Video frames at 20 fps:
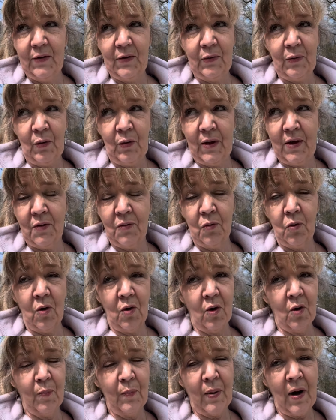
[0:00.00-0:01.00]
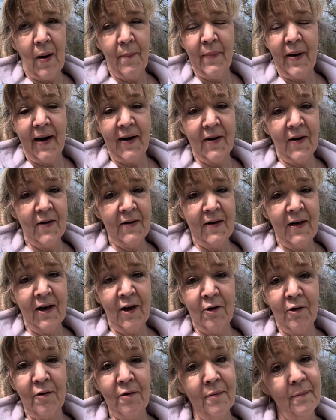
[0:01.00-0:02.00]
we will pop back on
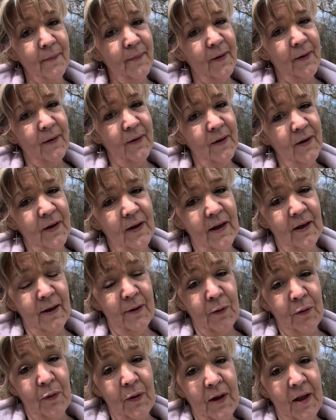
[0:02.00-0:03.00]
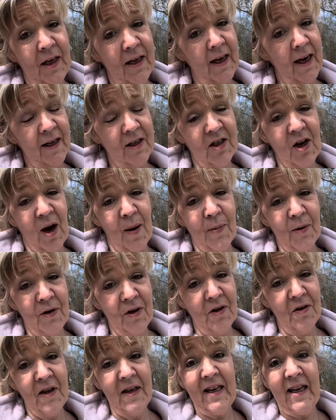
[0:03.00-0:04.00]
here when the next
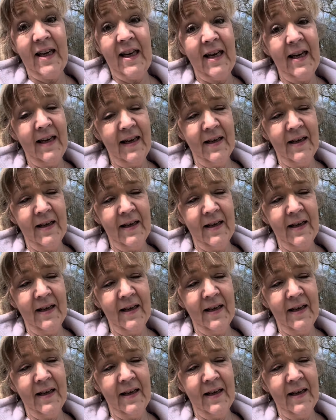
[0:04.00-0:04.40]
opportunity